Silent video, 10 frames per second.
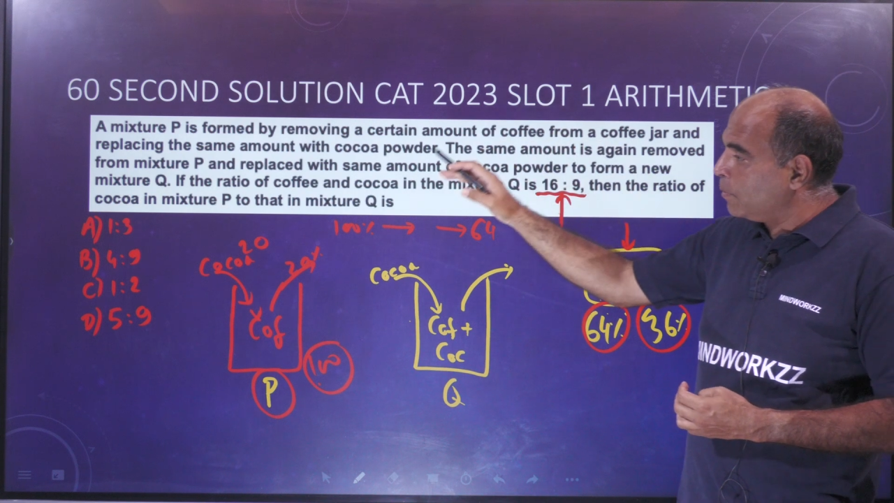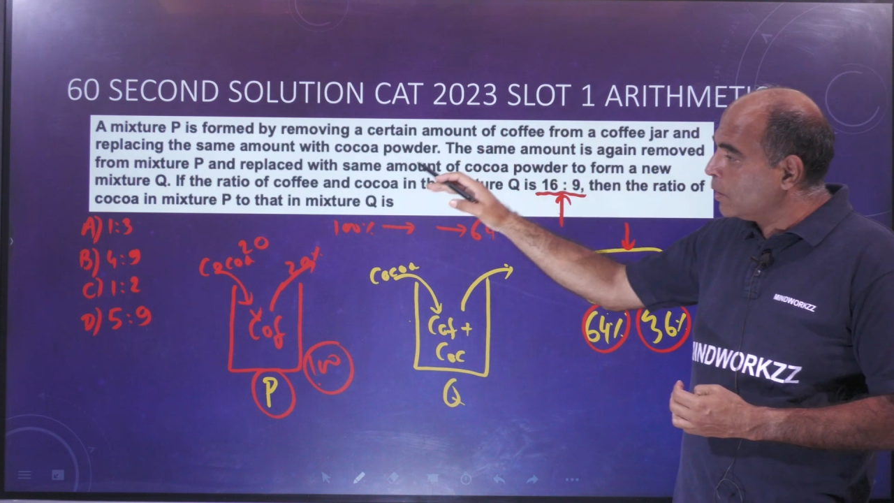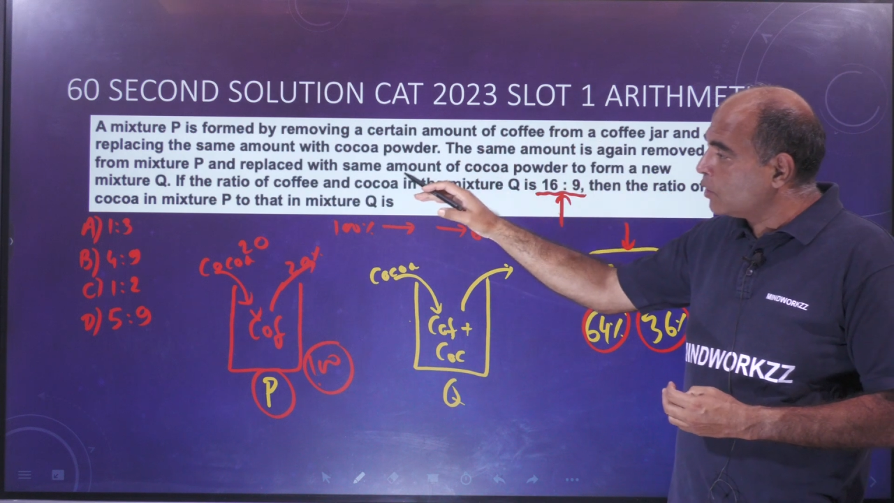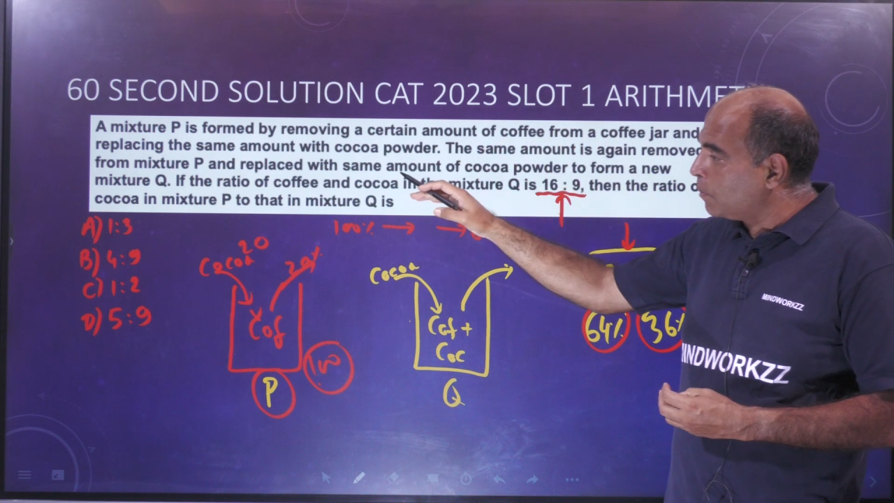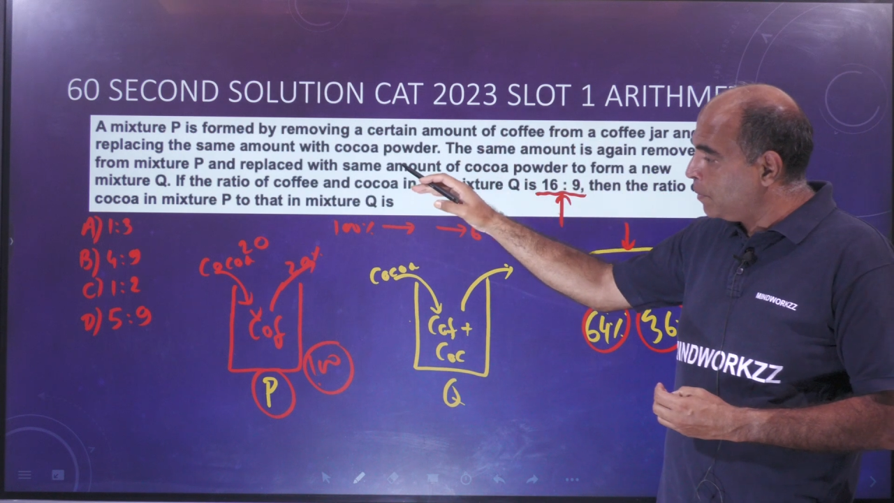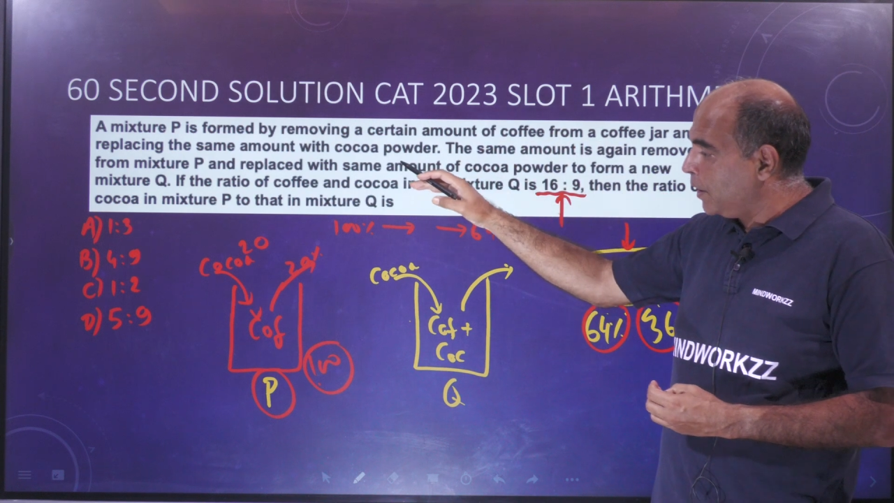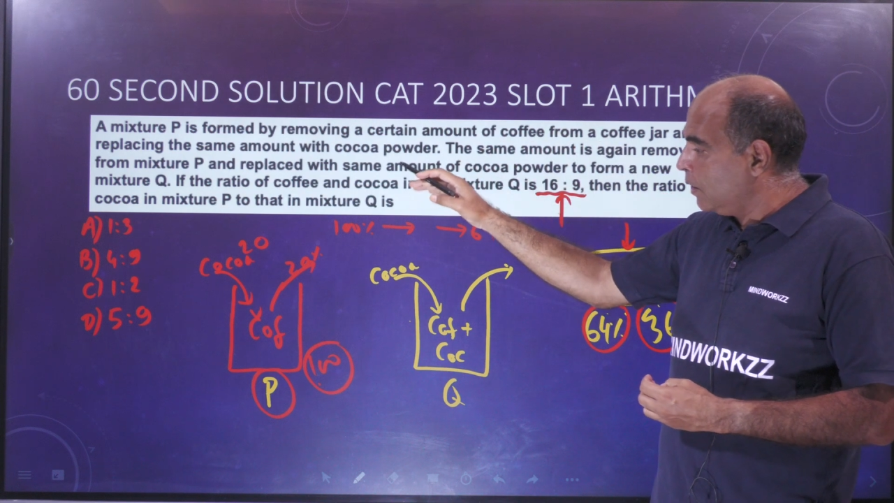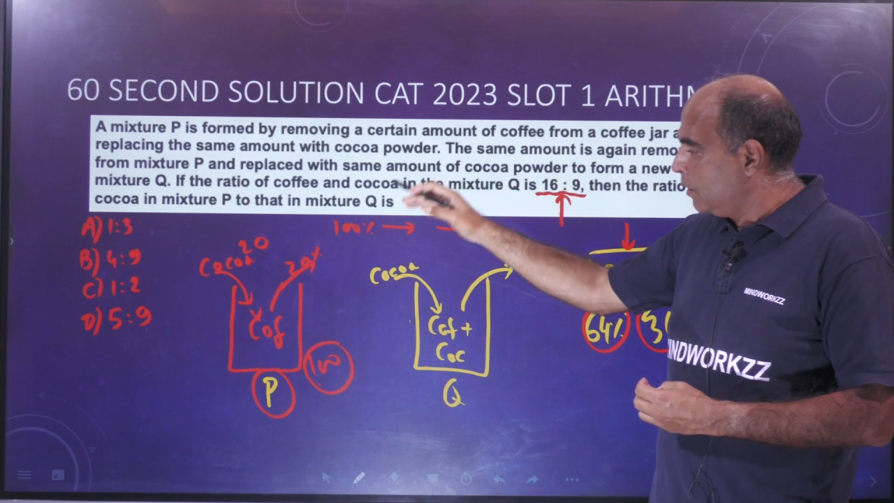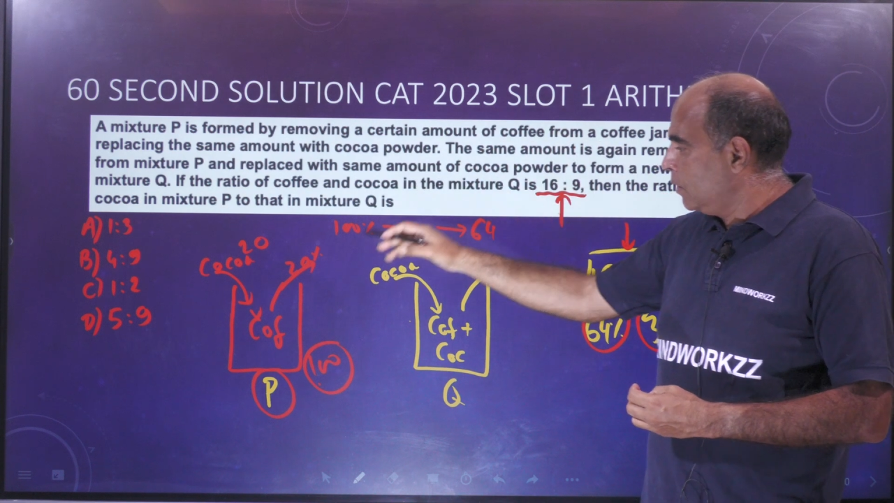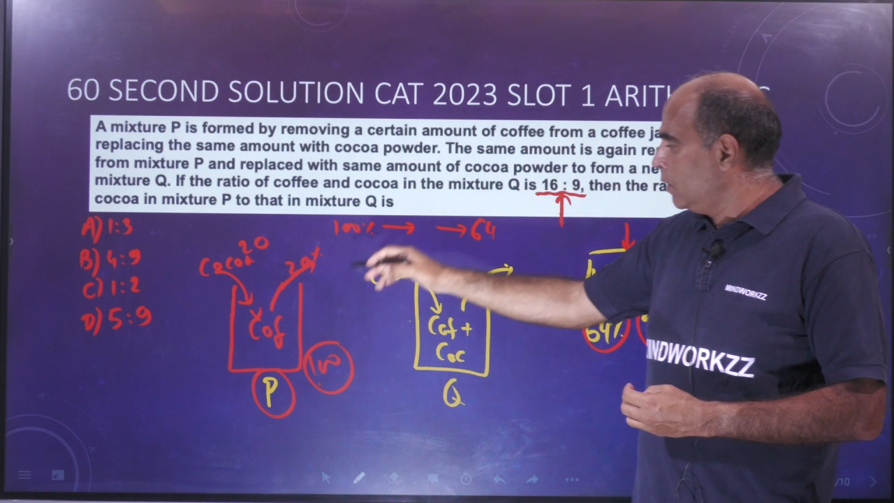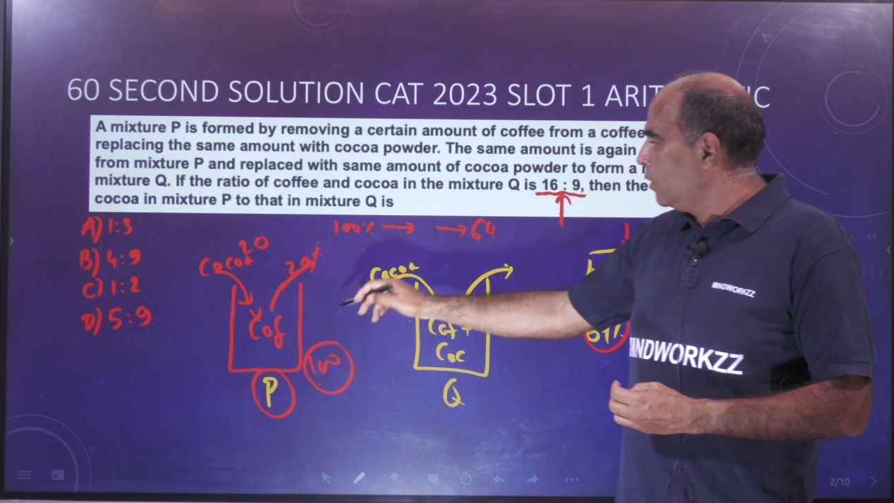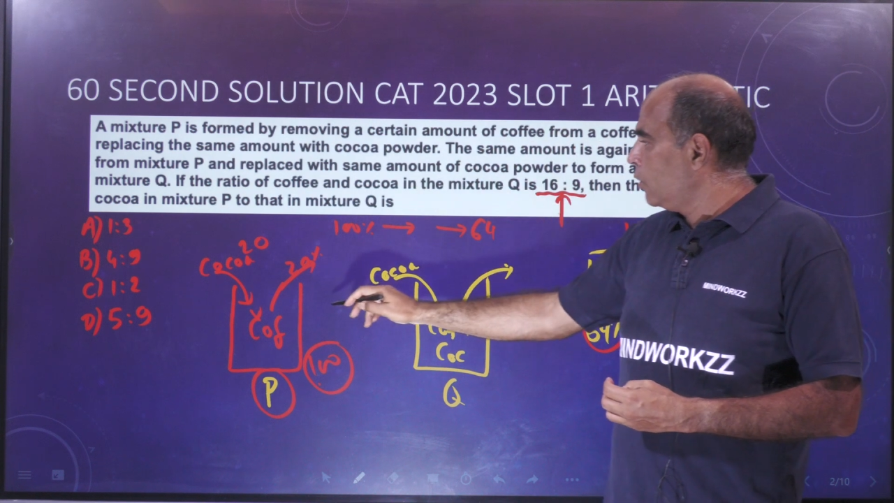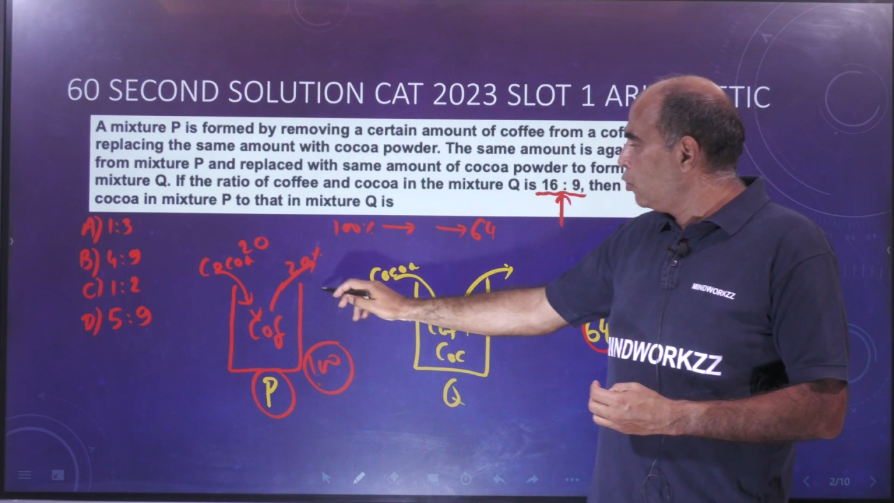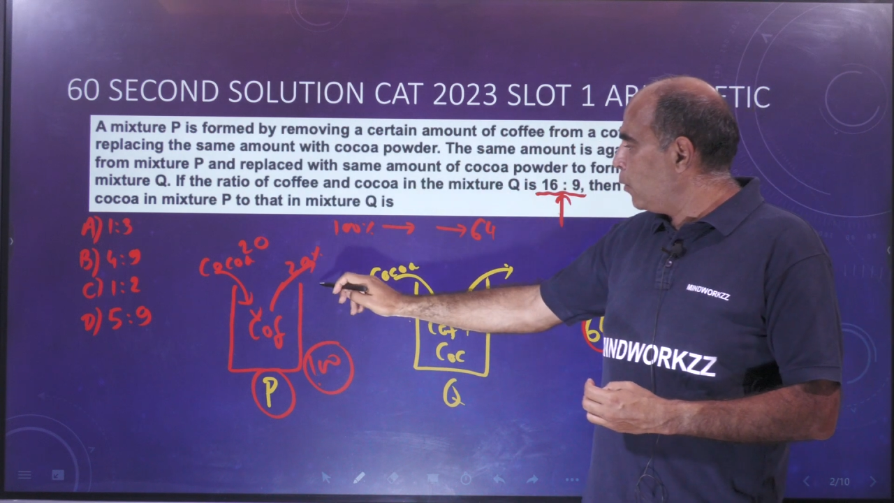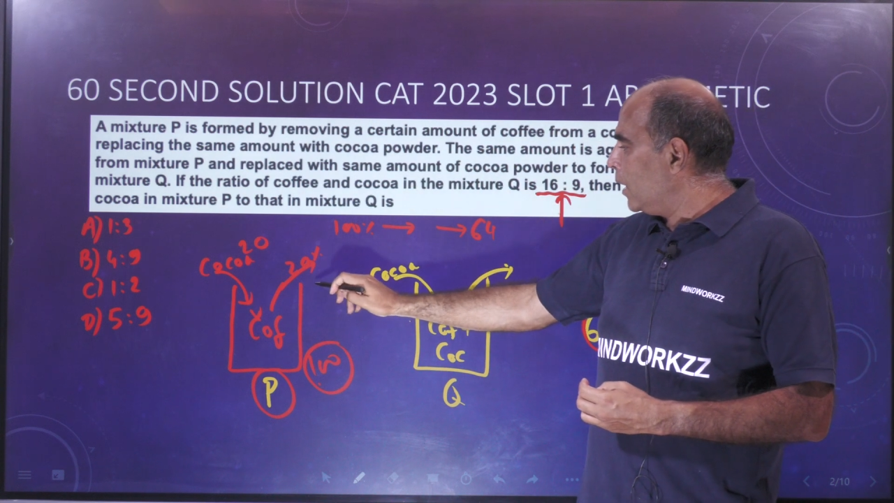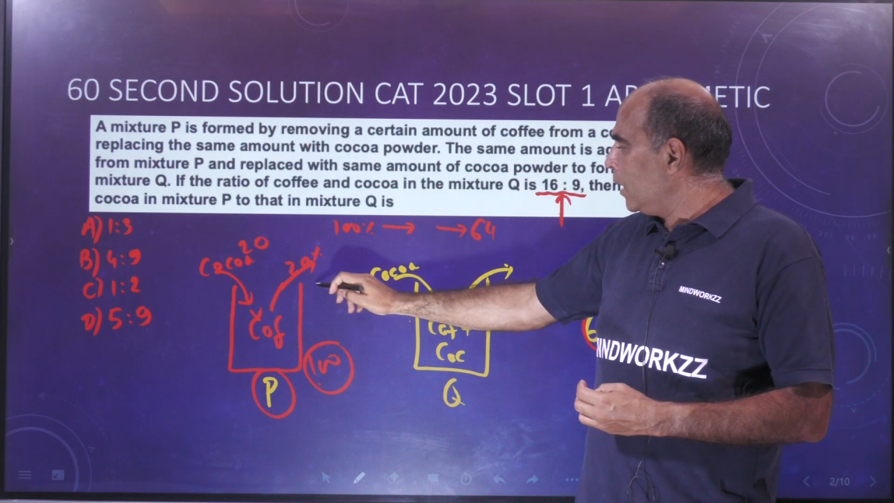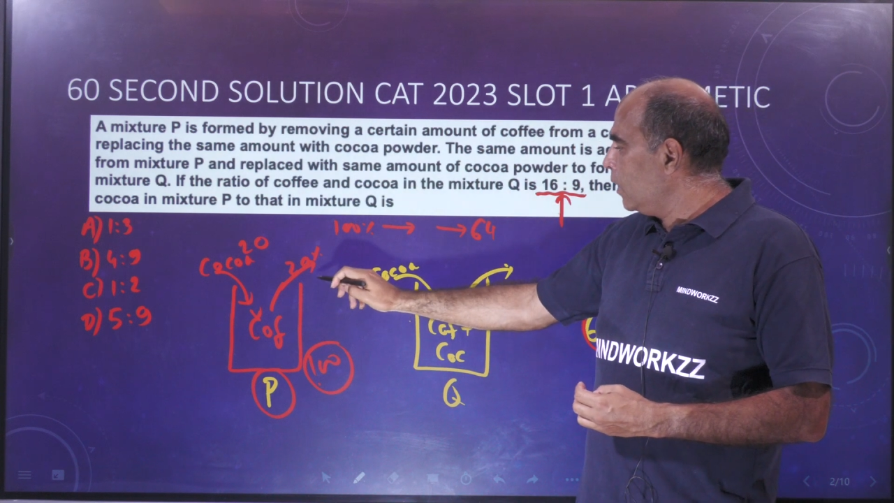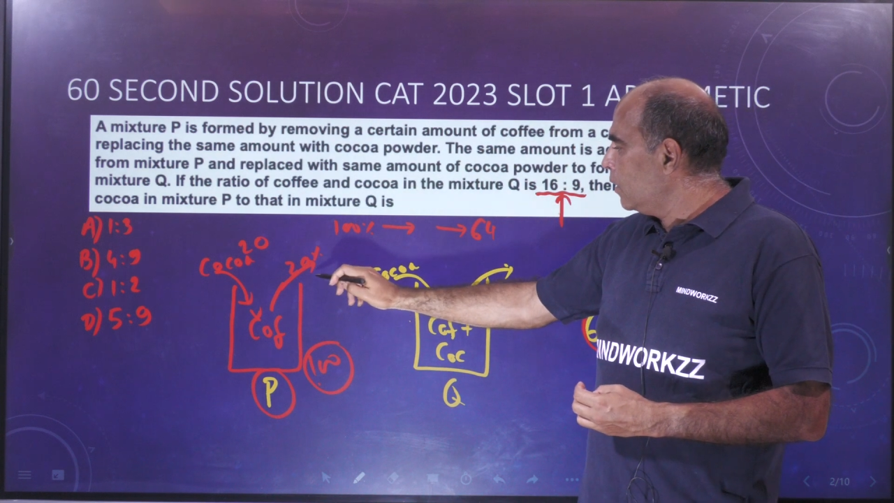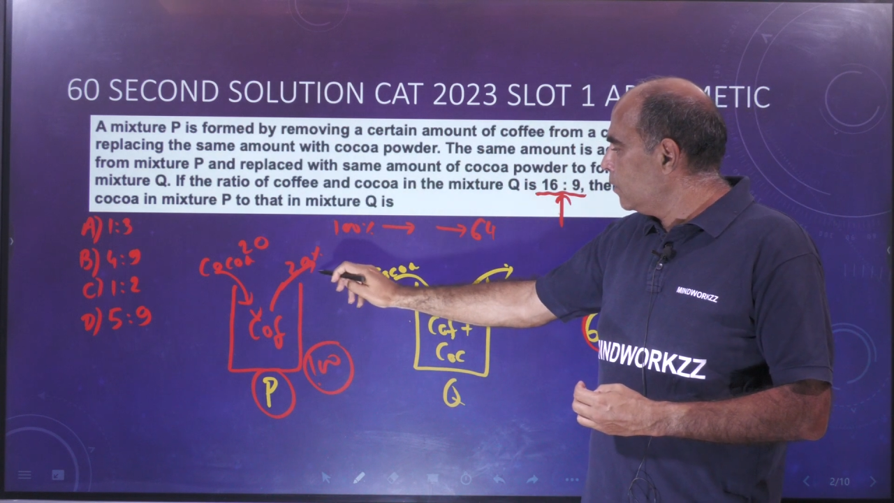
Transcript: mixture P, 20,